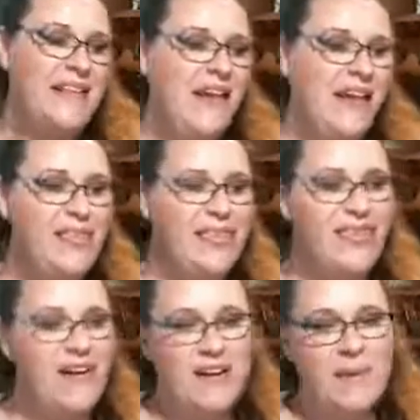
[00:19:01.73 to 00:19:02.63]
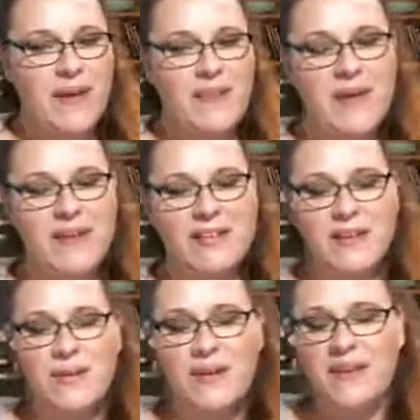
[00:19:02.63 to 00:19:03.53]
I thought about that. I
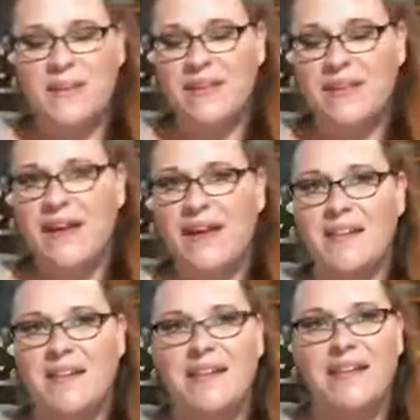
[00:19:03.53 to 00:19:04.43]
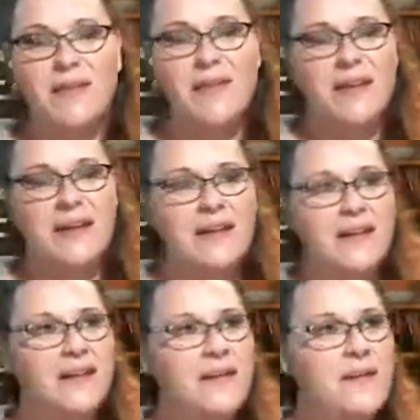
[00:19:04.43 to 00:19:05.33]
toyed with that a little bit.
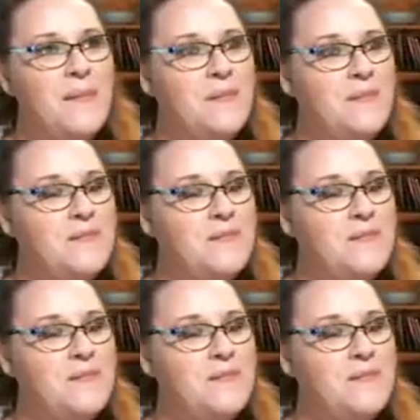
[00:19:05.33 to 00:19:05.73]
I